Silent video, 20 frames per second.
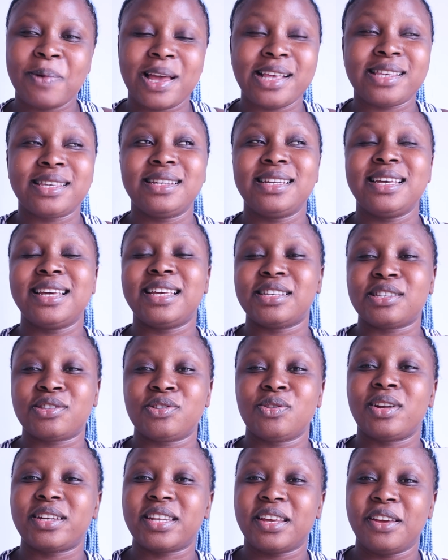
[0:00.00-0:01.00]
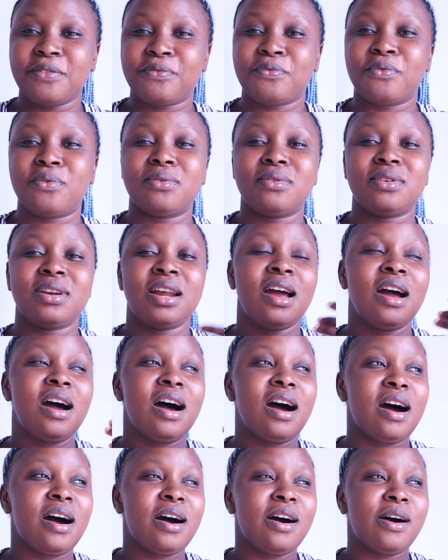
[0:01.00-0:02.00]
person is not even
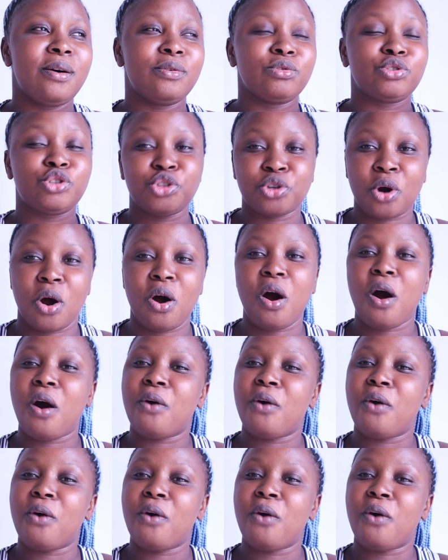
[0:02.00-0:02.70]
sure